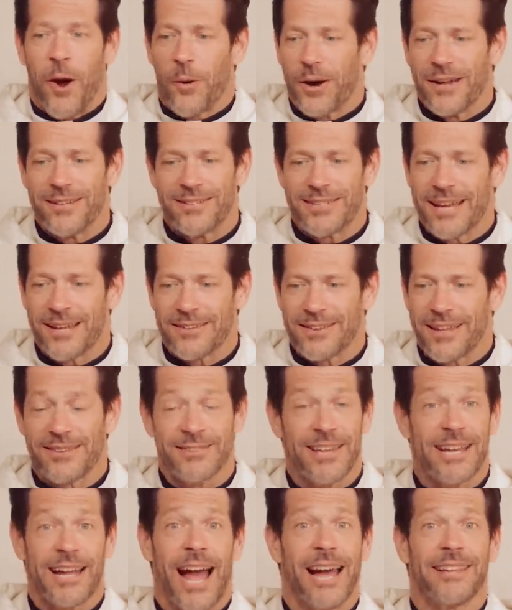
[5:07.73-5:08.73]
Or I say
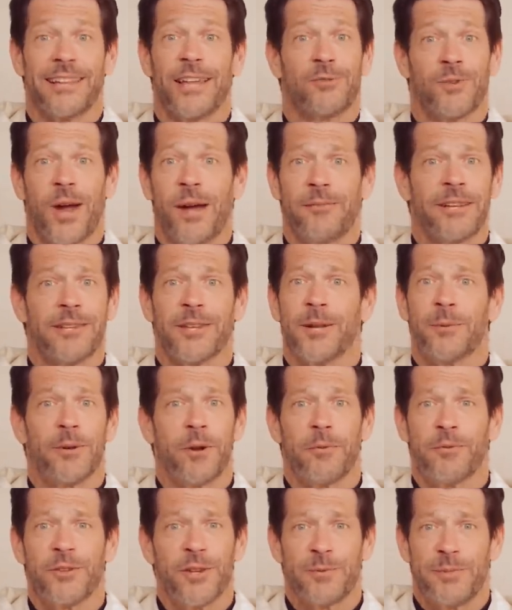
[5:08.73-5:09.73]
things like, I like driving a little
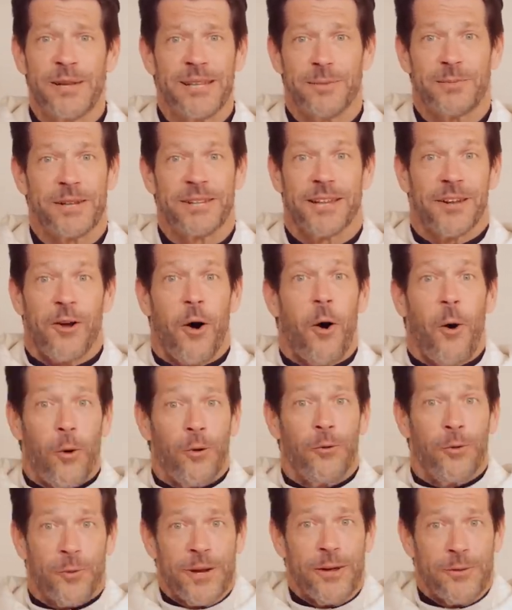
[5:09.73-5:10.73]
bit over the speed limit. Like
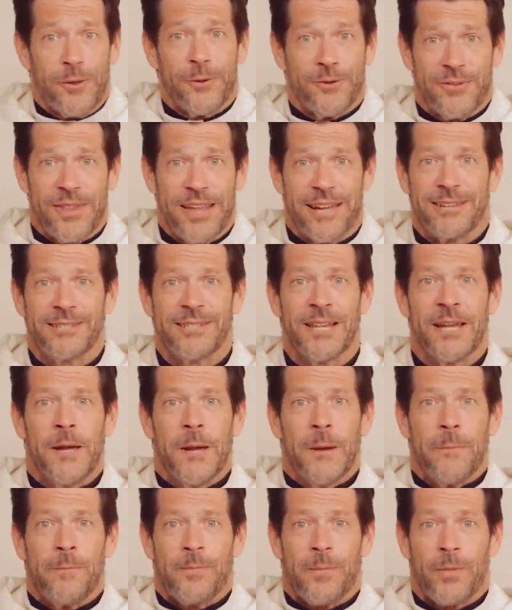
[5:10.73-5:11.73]
all three of those things,
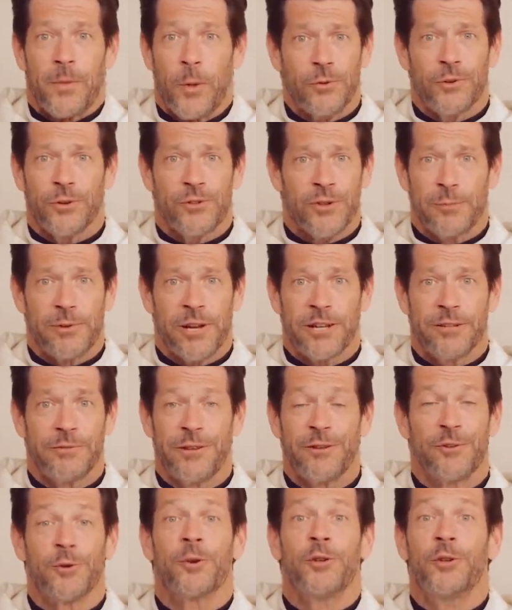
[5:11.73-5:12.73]
those are
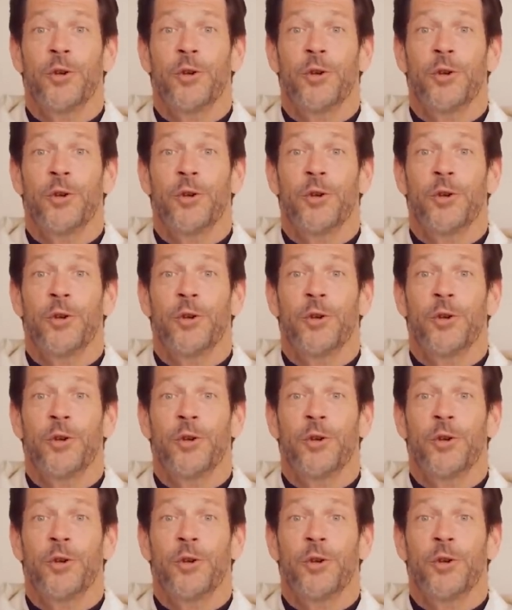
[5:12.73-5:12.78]
subjectively true.